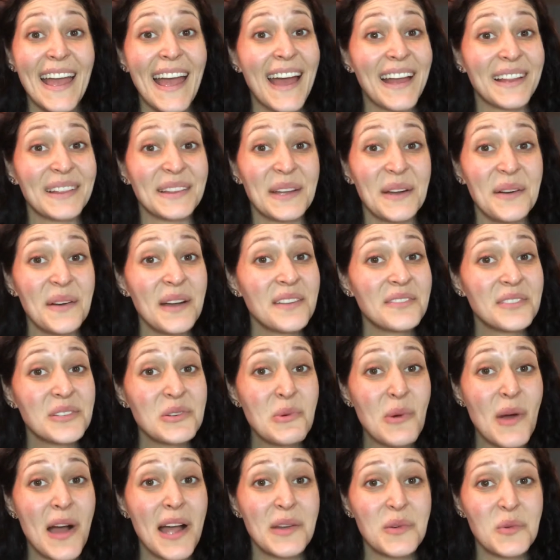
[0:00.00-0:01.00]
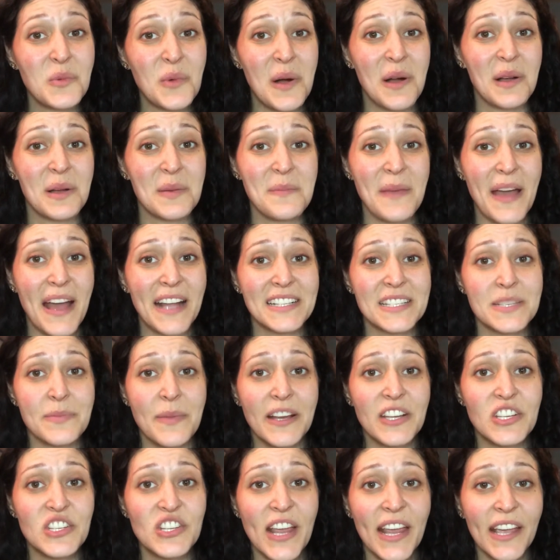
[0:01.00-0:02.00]
Hello everyone, welcome back to
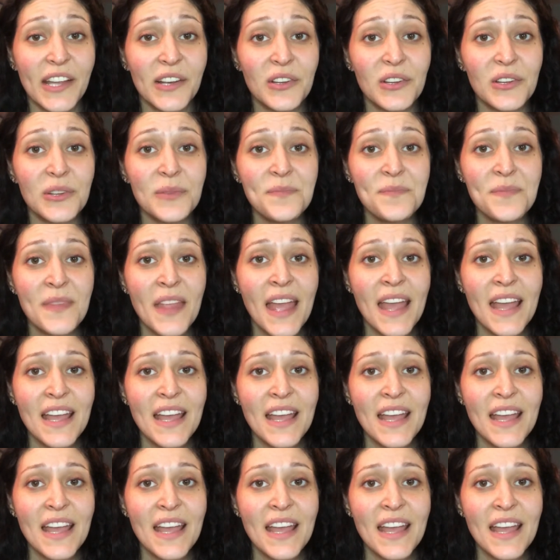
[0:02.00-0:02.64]
my channel.